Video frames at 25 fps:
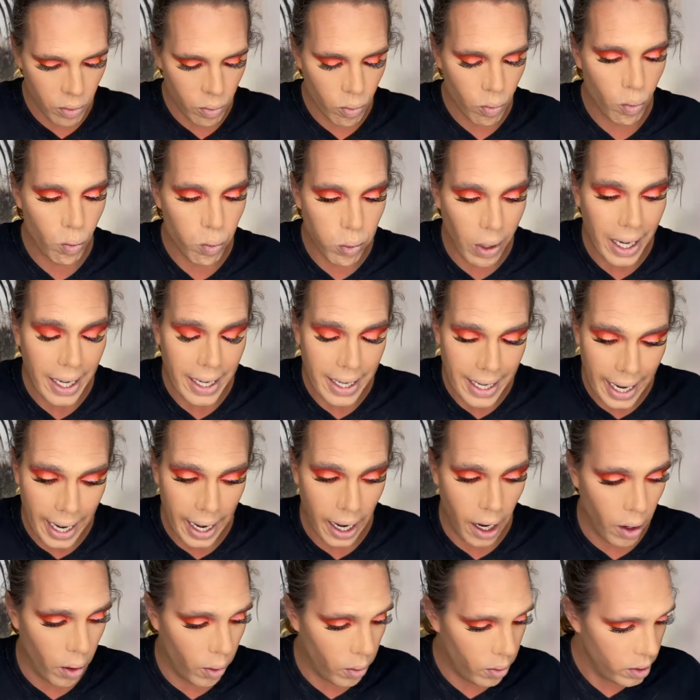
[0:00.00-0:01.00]
right
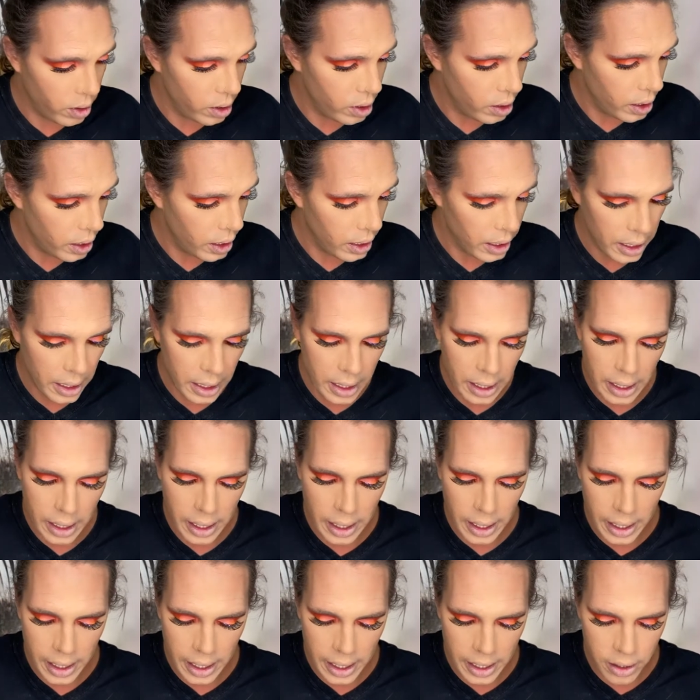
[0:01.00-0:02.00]
now
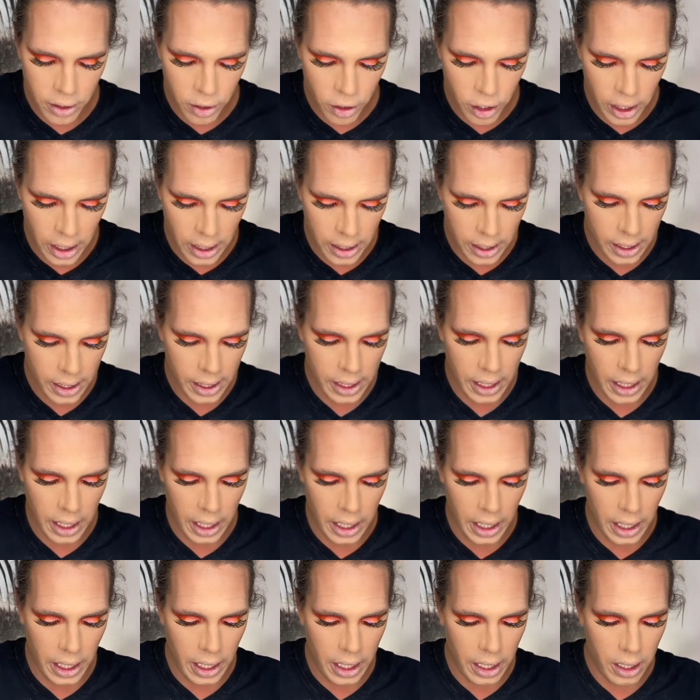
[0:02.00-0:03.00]
is just
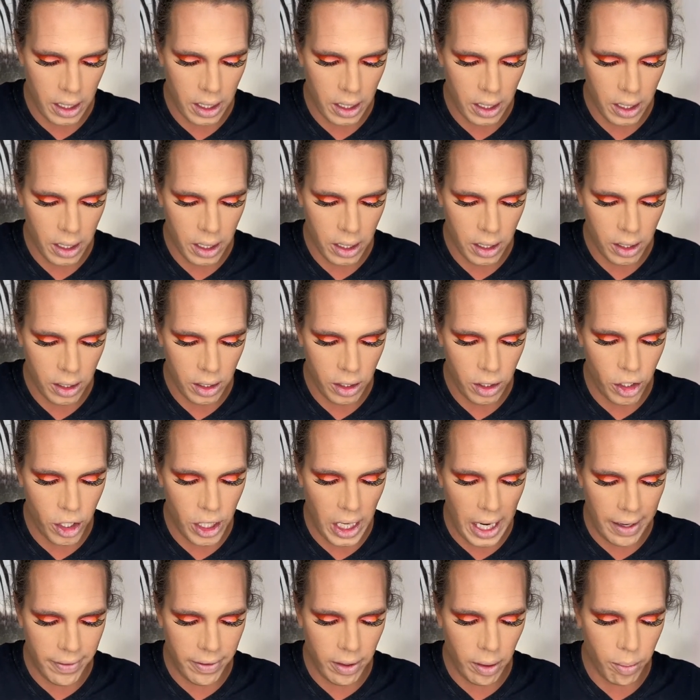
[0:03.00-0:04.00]
the
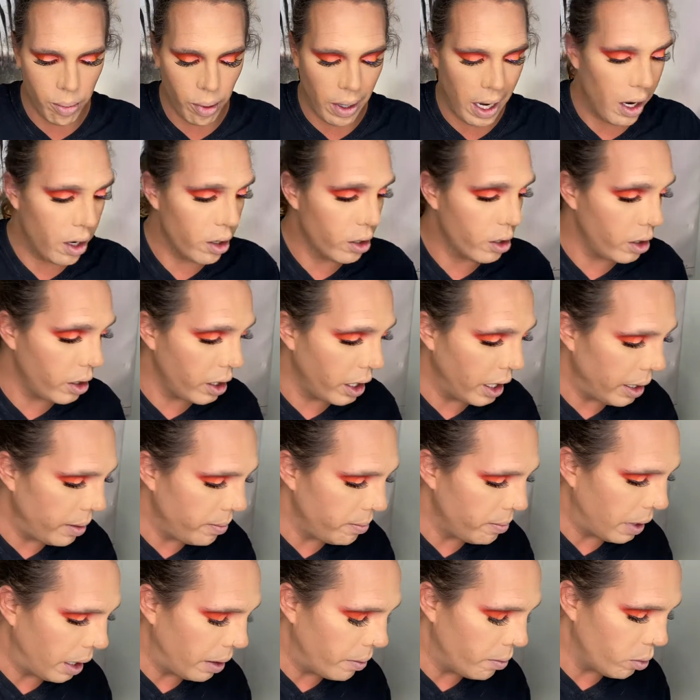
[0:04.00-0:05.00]
Java Brow Cream
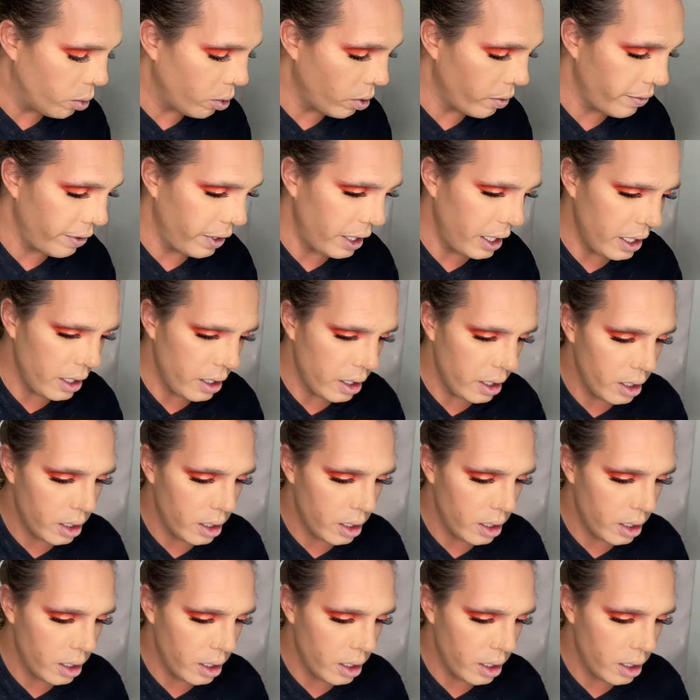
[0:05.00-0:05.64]
by Morphe.